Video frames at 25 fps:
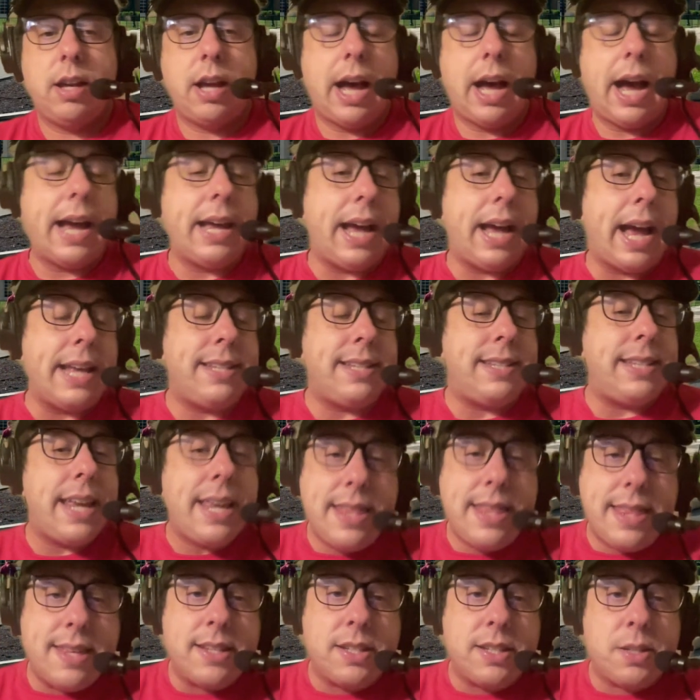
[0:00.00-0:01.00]
I say
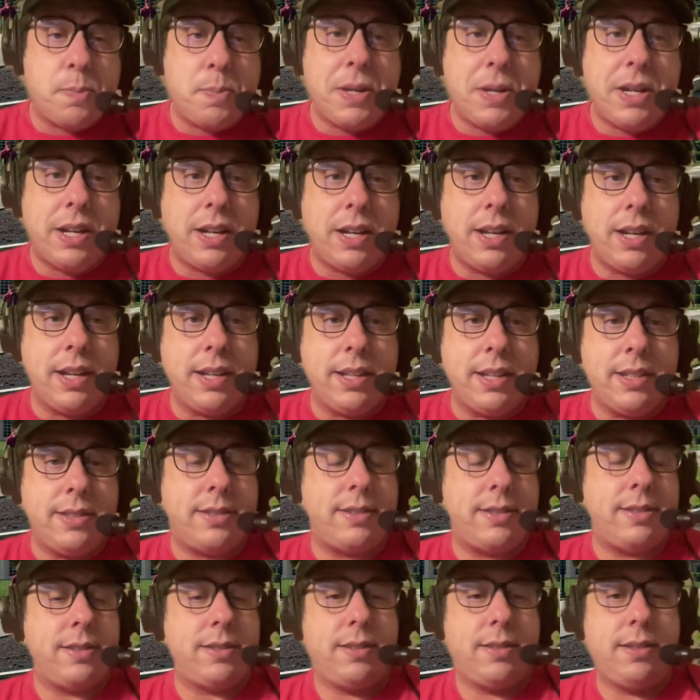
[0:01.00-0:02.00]
this
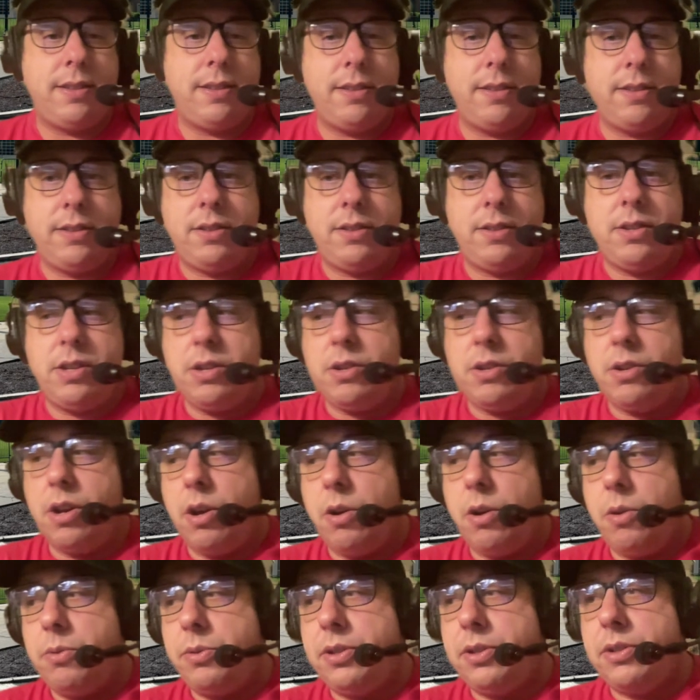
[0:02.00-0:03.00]
because
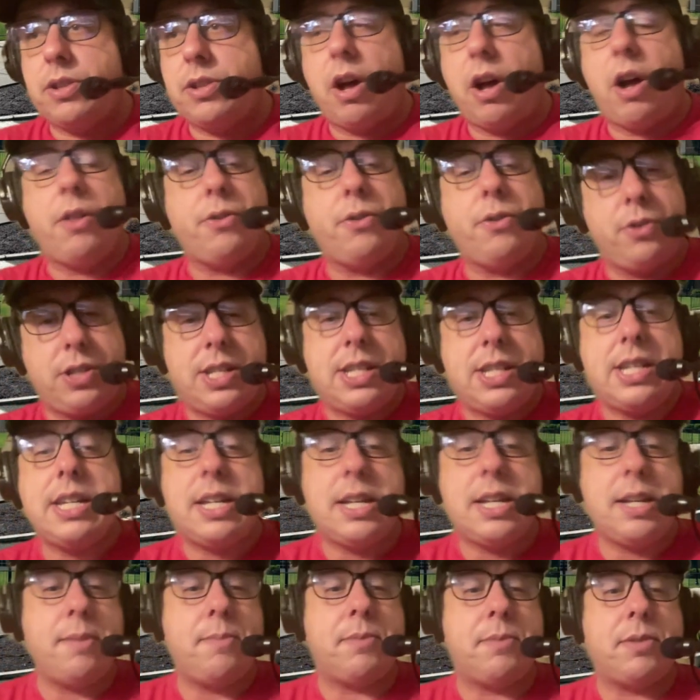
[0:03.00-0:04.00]
there's other
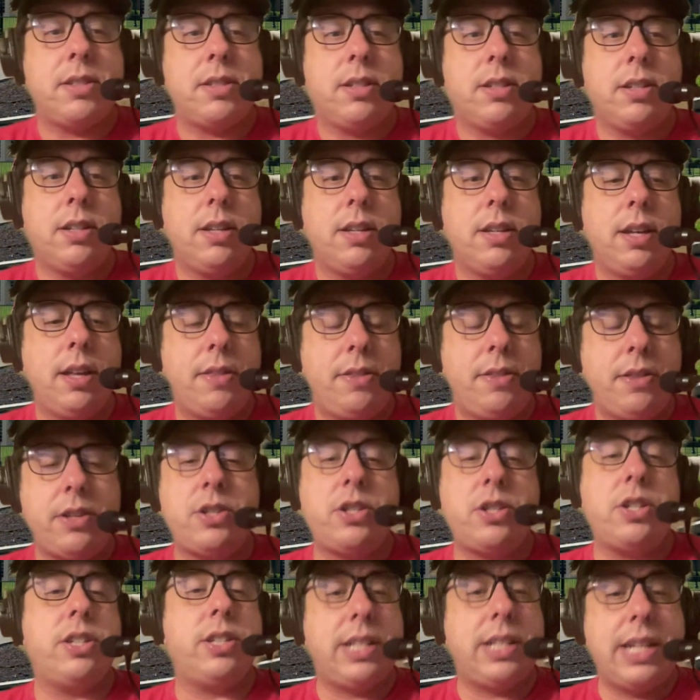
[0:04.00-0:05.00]
teams that
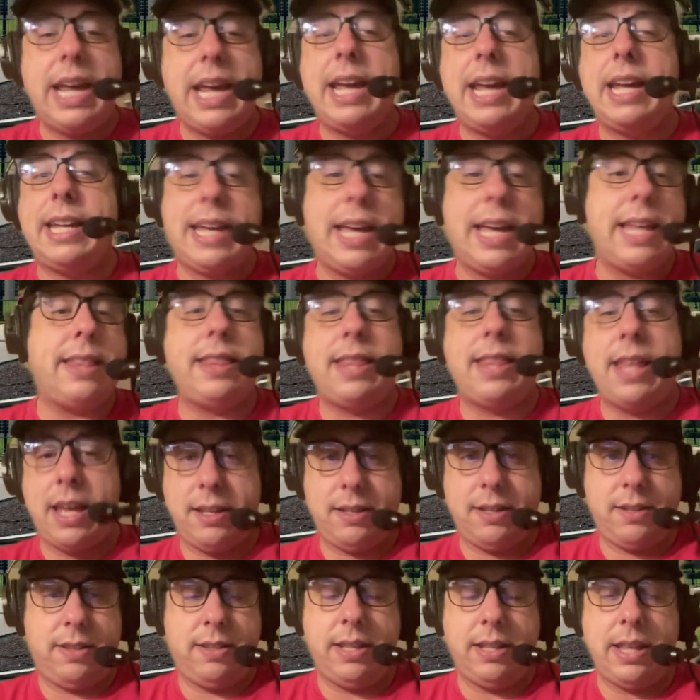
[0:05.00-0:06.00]
just can't get that
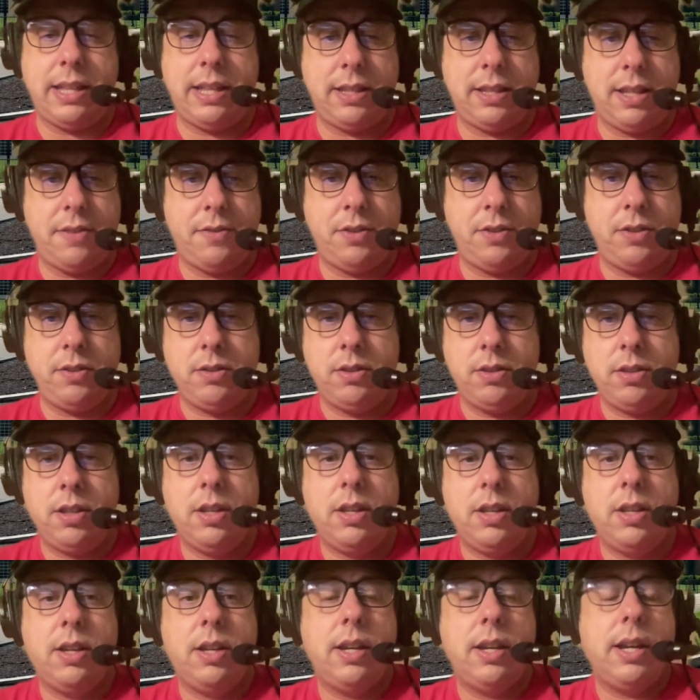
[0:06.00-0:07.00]
to that level,
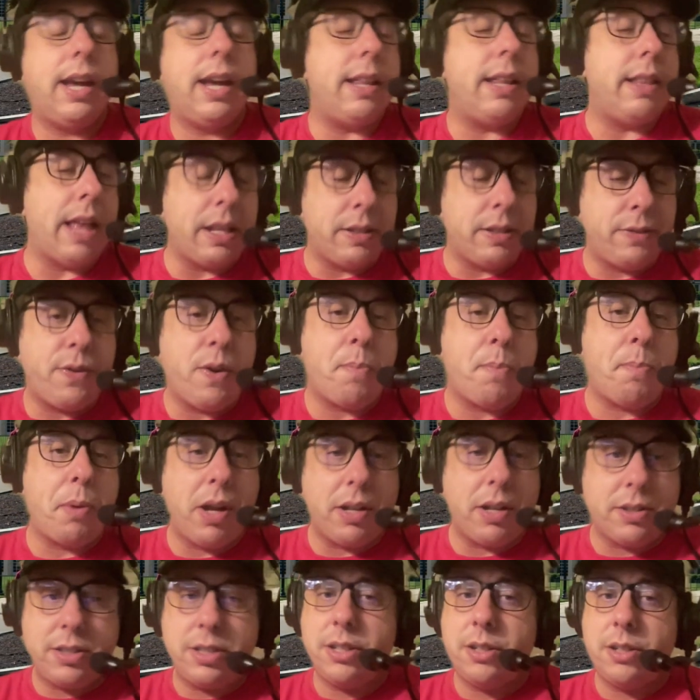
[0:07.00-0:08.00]
and that's
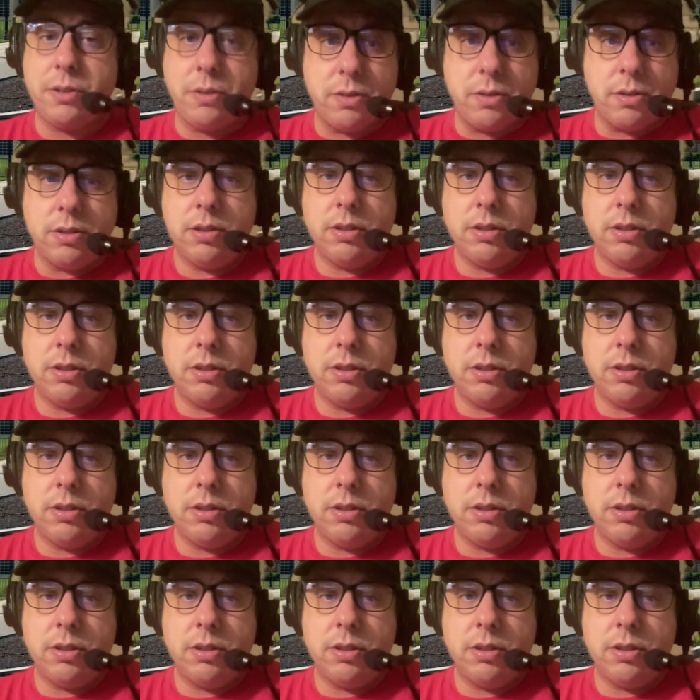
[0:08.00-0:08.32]
football too.